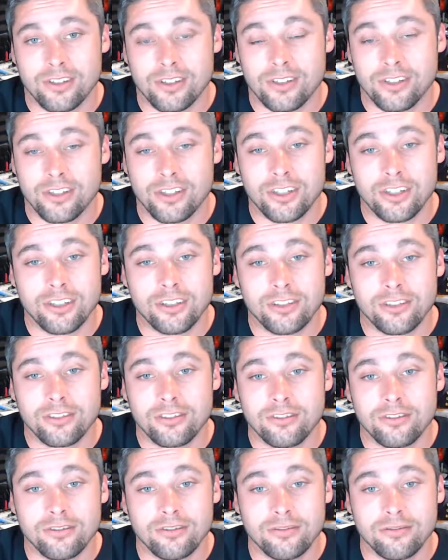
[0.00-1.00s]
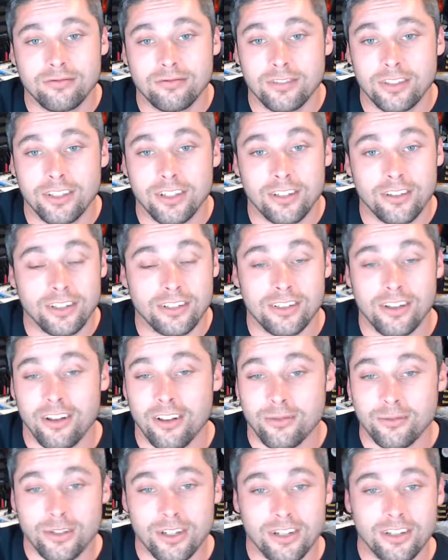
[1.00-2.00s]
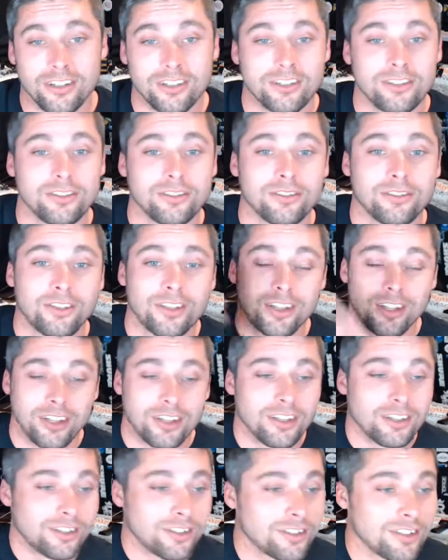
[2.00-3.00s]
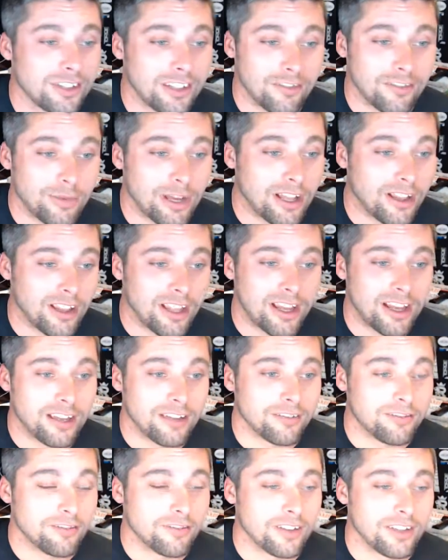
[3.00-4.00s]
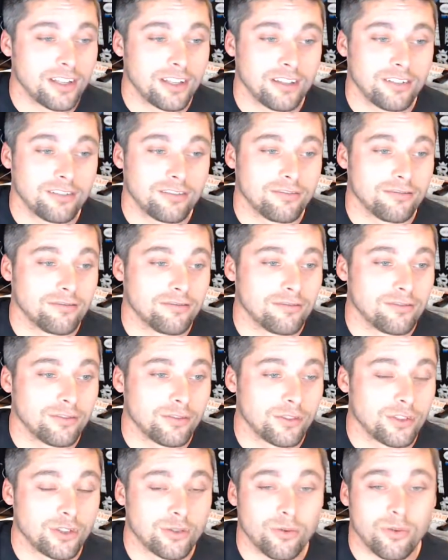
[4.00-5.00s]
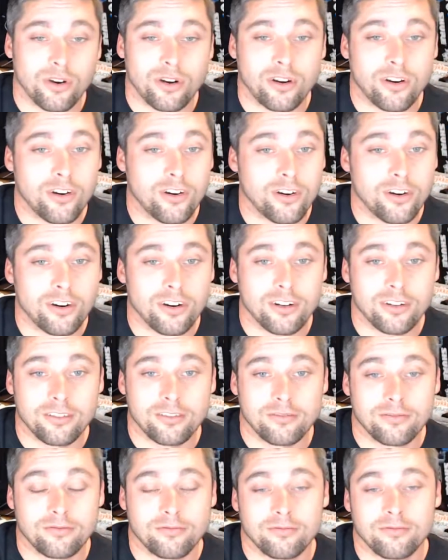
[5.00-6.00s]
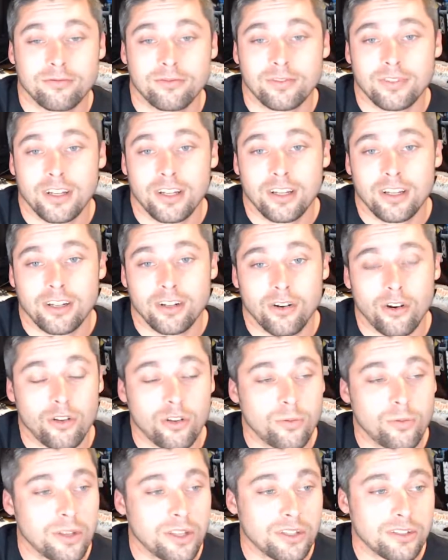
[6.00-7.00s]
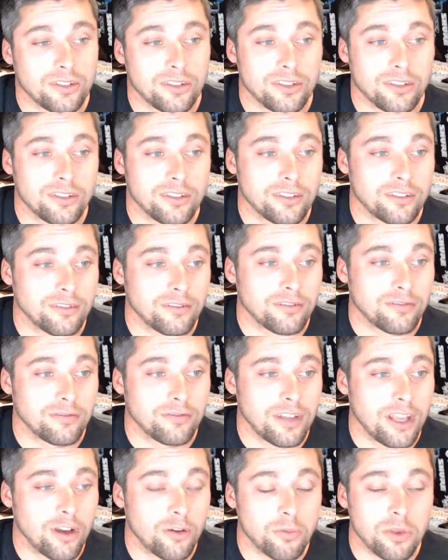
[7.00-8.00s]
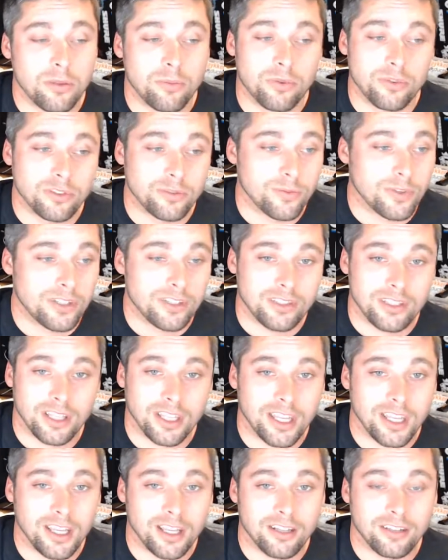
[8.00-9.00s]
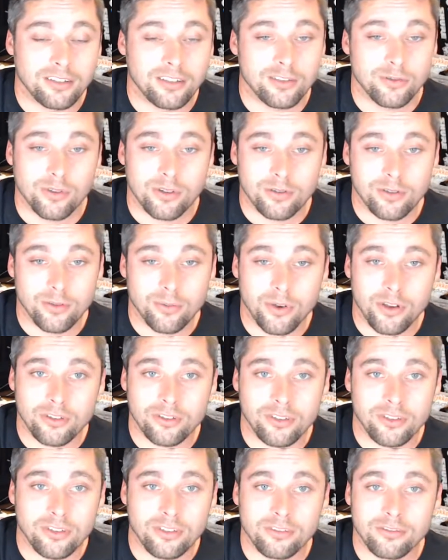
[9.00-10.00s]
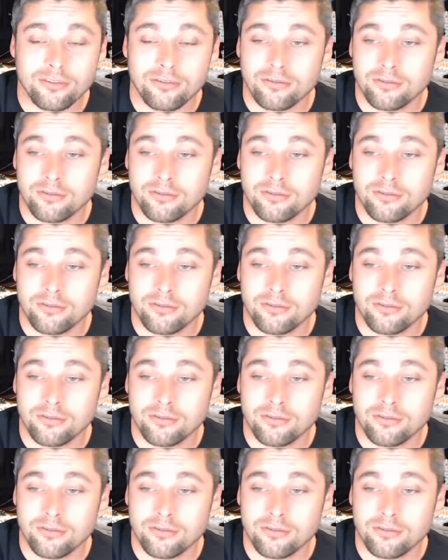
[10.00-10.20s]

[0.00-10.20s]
chill. That's all I'm trying to do. Just live my life and just work hard and grow the business and help people as much as I can. That's what I'm supposed to do.